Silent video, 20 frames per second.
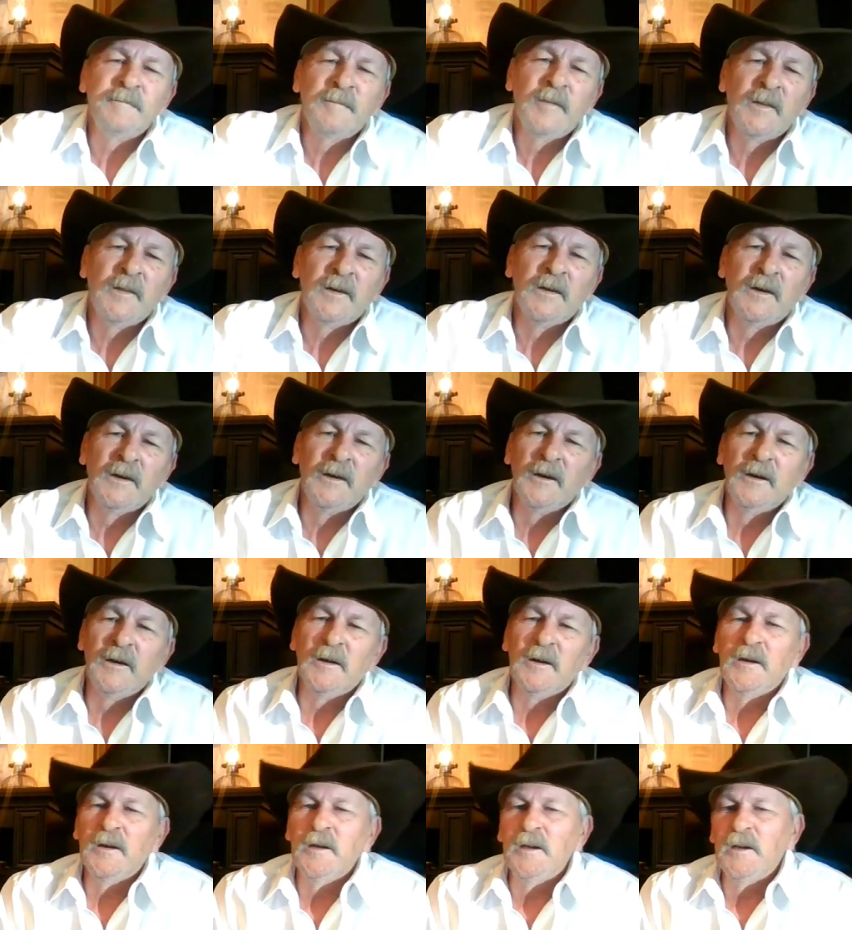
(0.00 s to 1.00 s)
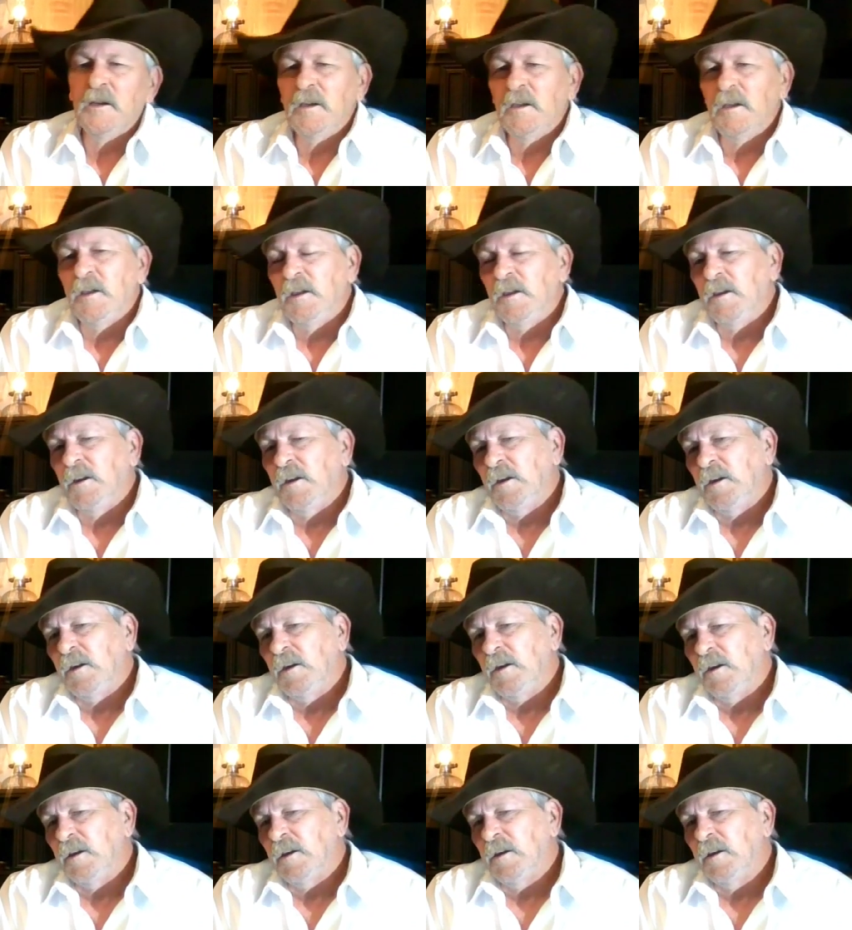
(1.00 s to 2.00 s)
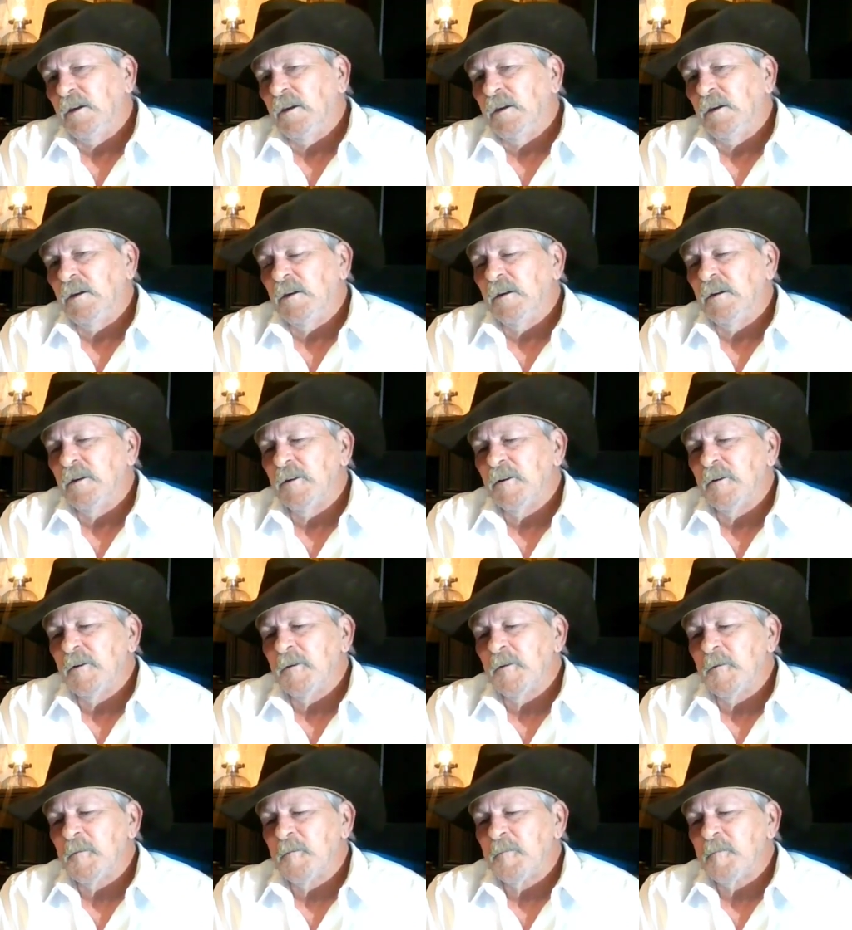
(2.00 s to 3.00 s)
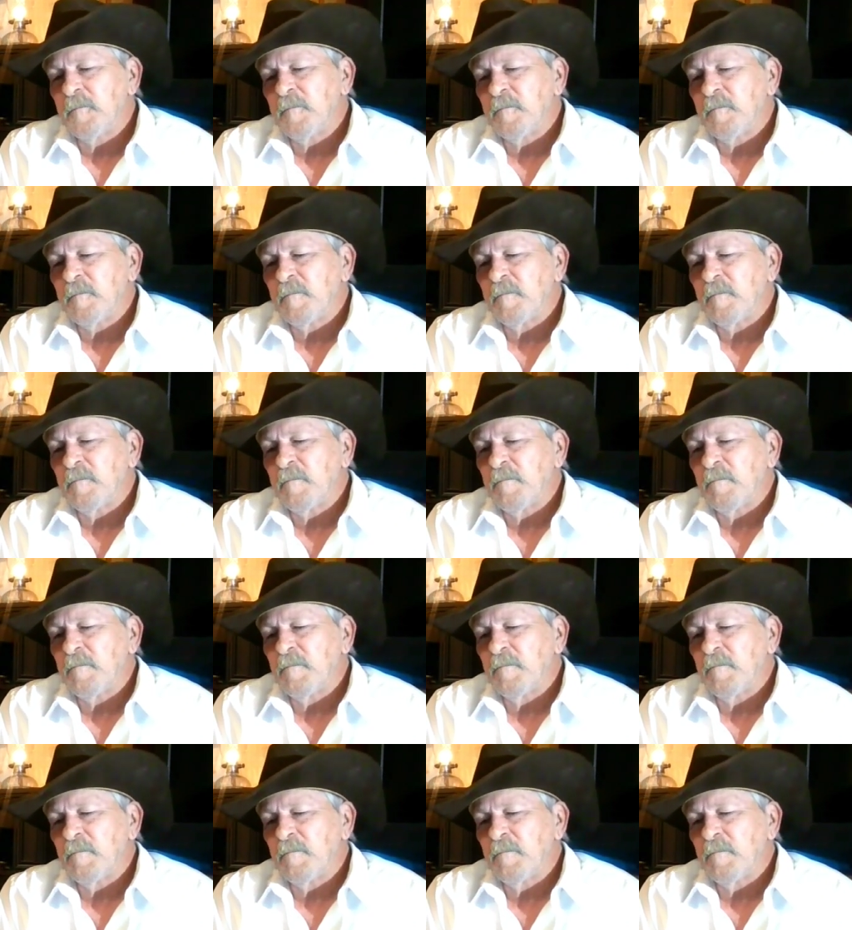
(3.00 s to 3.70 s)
Nobody speaks.